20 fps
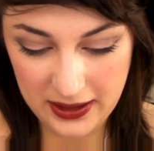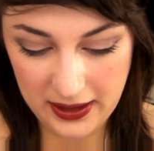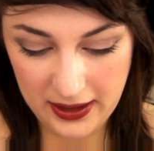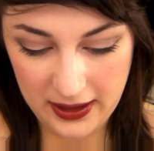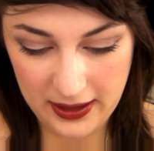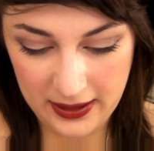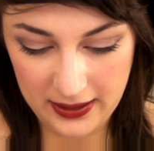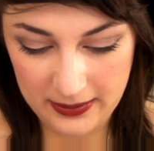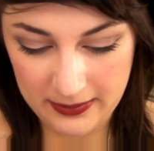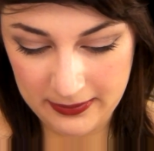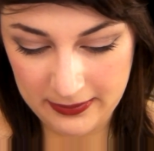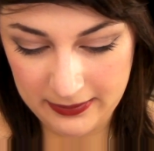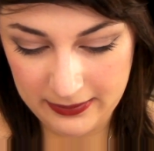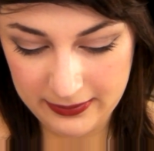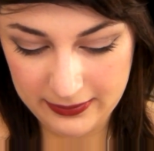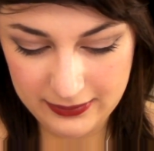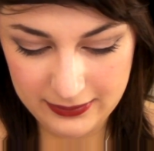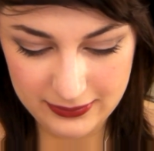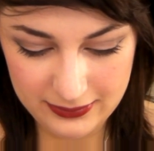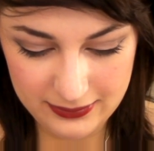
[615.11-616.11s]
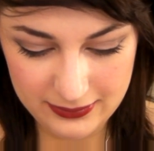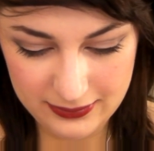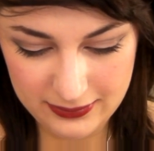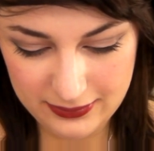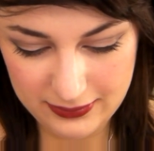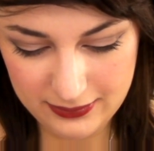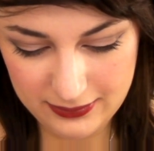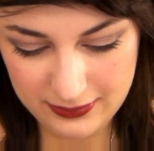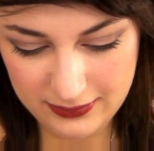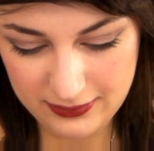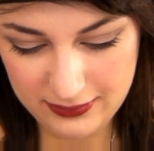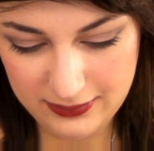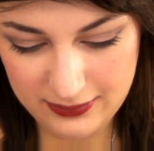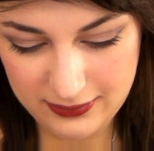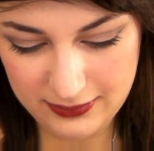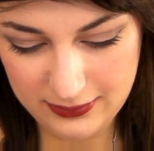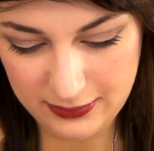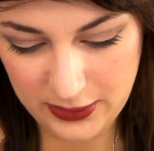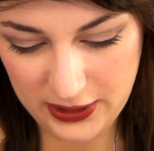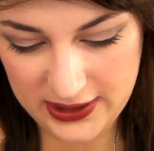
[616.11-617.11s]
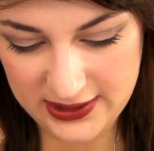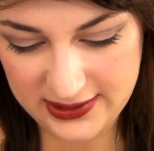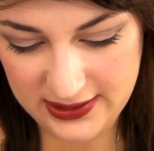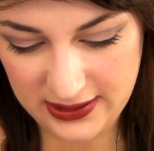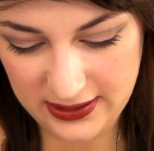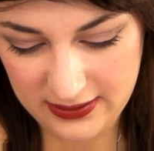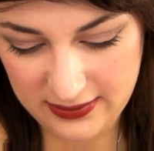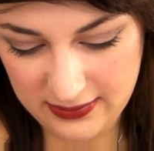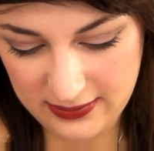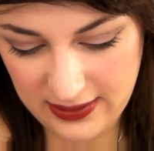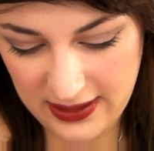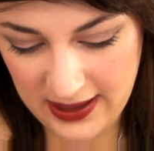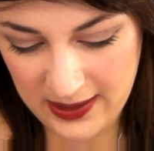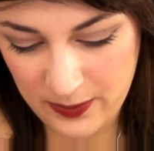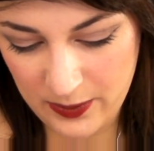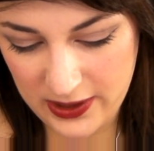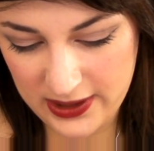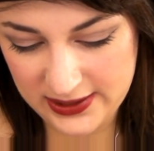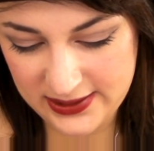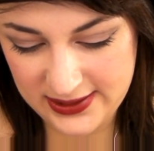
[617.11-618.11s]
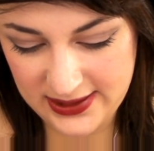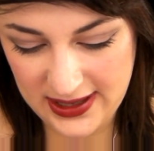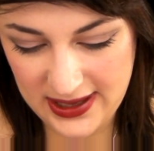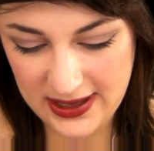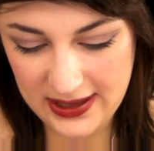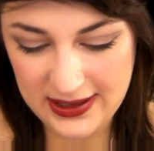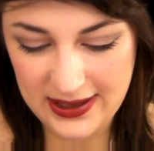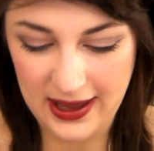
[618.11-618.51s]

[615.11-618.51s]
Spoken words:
what is it, NYC?